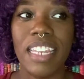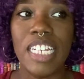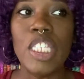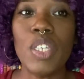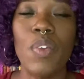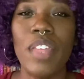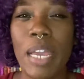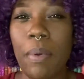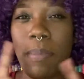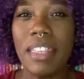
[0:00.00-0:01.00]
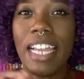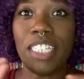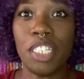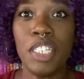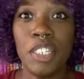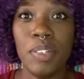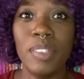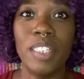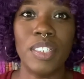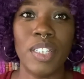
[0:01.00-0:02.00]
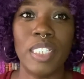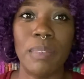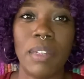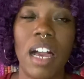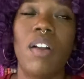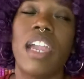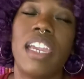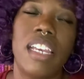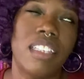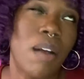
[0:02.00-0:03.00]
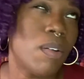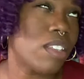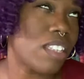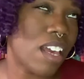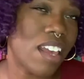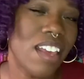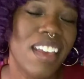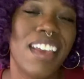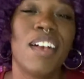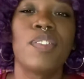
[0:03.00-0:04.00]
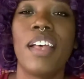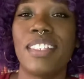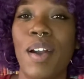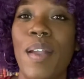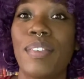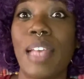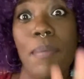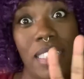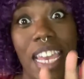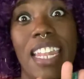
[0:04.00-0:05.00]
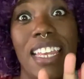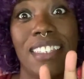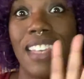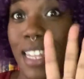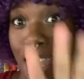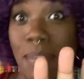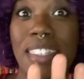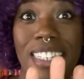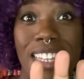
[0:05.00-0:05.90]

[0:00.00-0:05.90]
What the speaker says: so it would be like the cue to the church. You'd be like, okay, he's almost done. So that's how I am. I'm gonna say this and then I'm gonna sit